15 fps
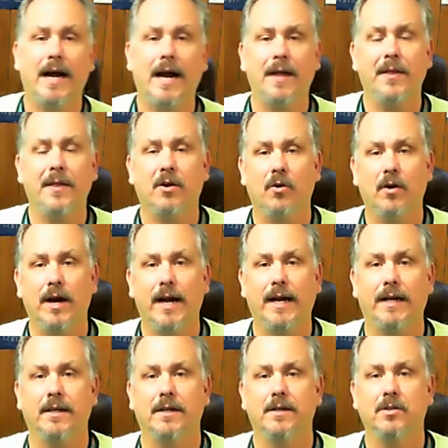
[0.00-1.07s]
down the
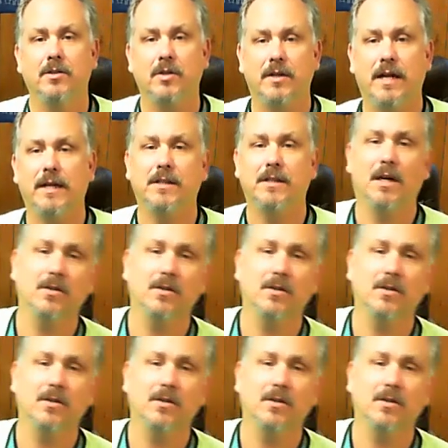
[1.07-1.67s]
crane so that it